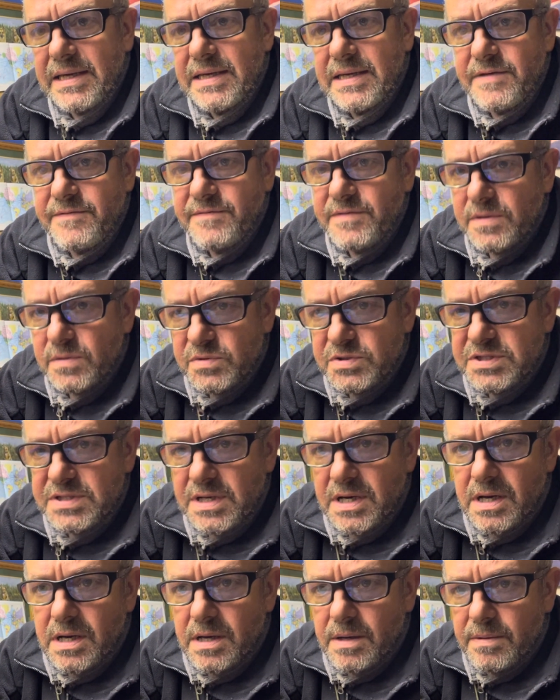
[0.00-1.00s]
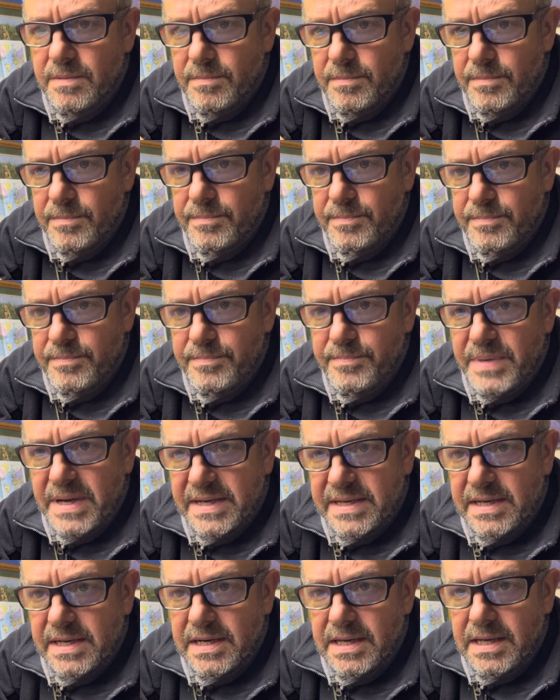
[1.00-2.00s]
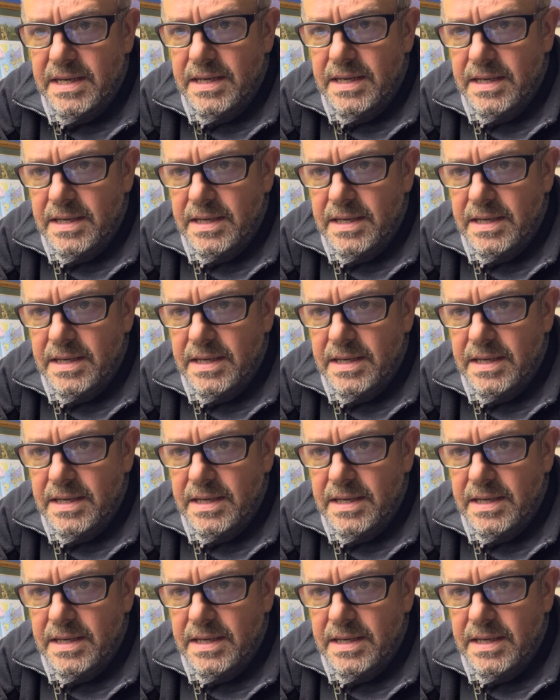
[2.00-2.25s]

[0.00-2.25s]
If you start packing it,